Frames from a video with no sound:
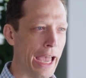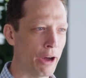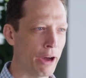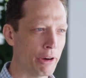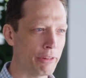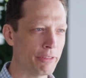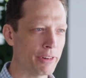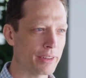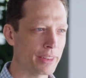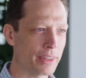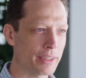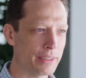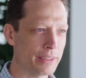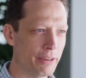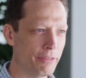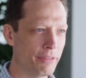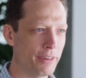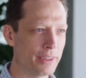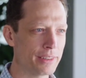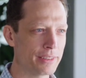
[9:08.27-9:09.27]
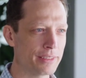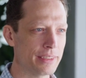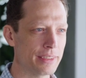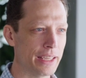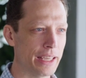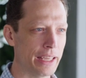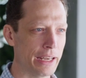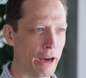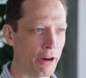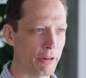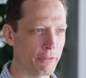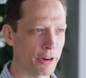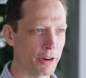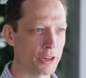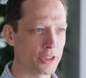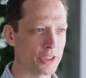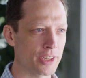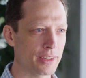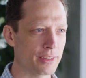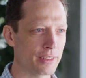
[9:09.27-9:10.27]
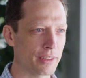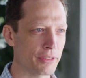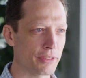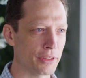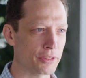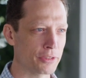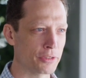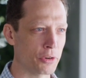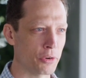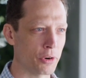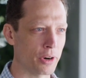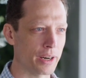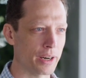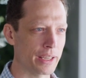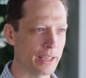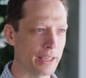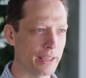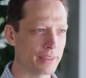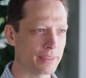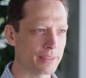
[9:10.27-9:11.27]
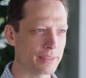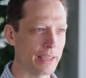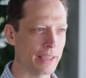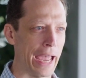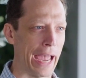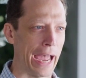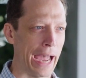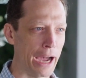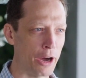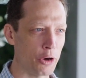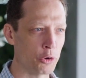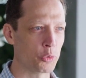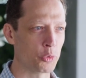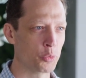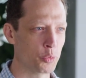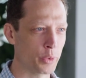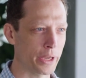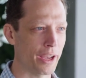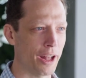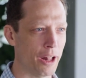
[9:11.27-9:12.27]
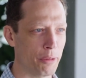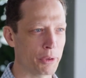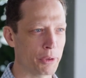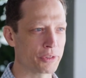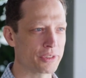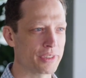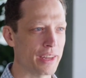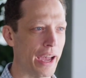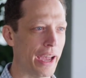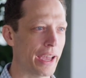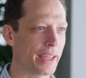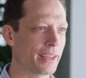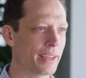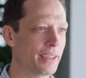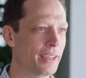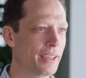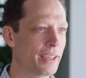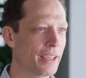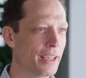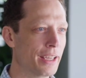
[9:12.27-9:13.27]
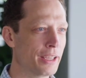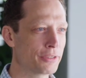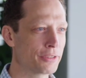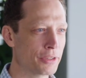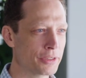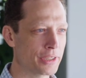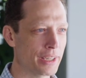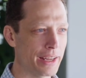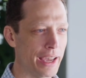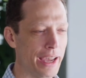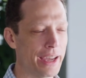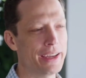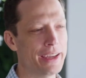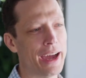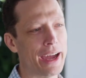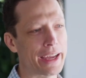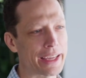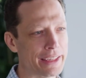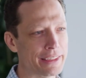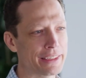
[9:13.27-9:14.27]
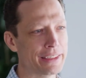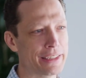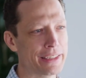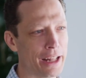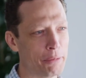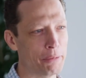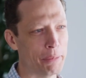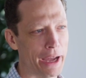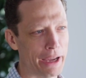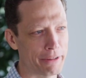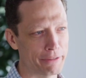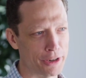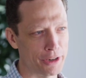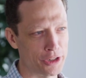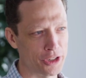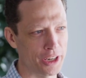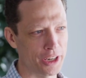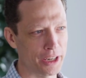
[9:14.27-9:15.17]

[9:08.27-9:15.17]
However, the difference in our versions of the story is how we almost died. So today I get to tell my